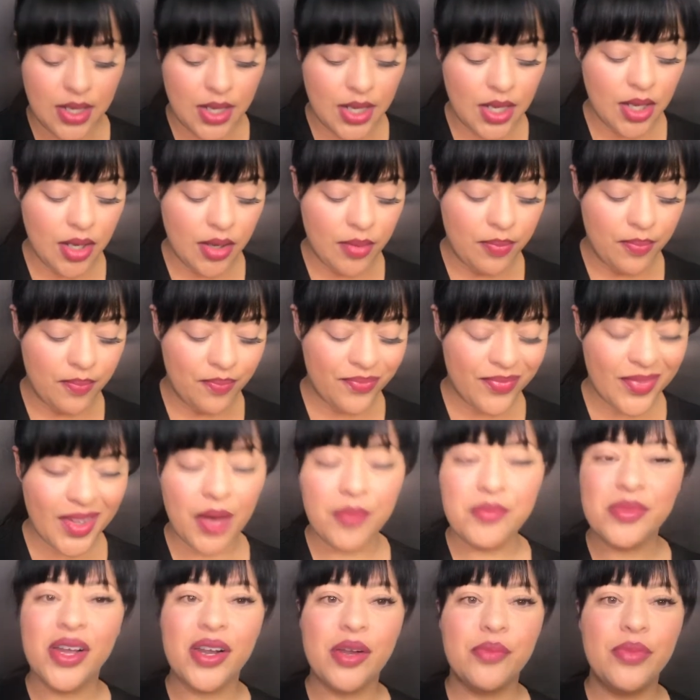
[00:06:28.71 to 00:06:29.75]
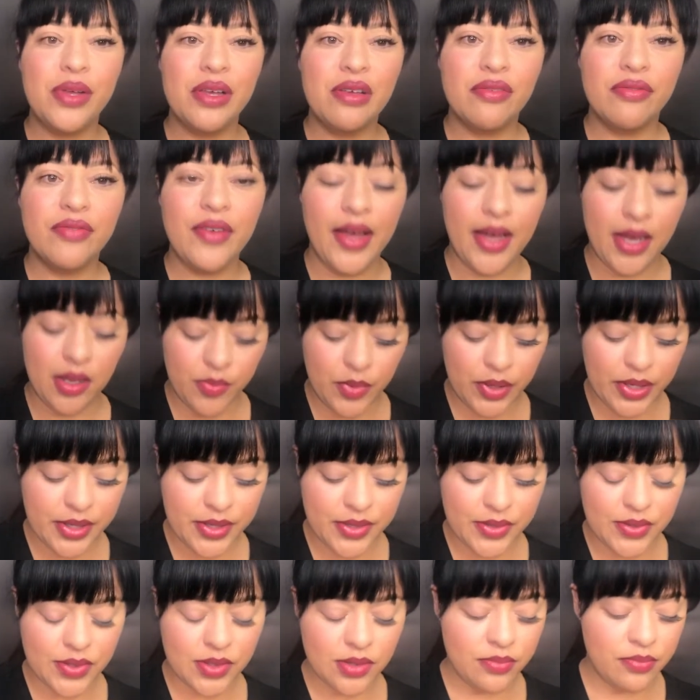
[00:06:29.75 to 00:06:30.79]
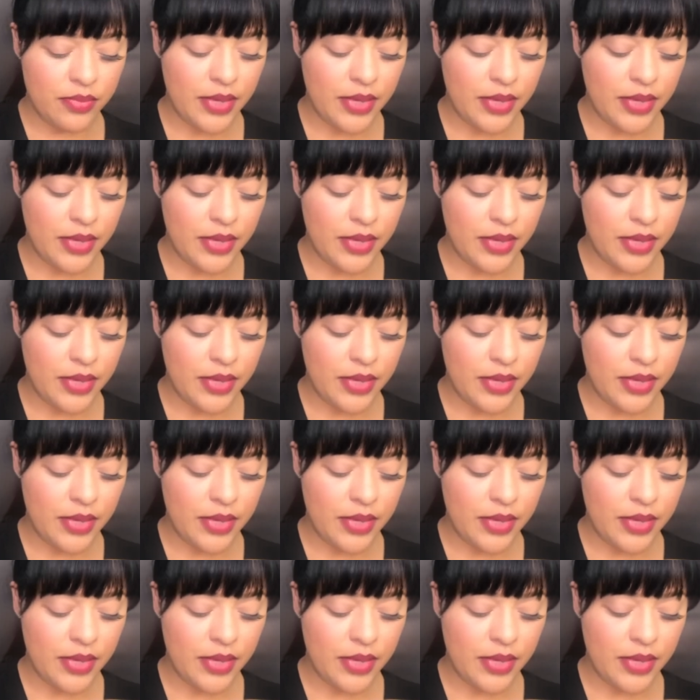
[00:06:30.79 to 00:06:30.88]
I'm not a big fan because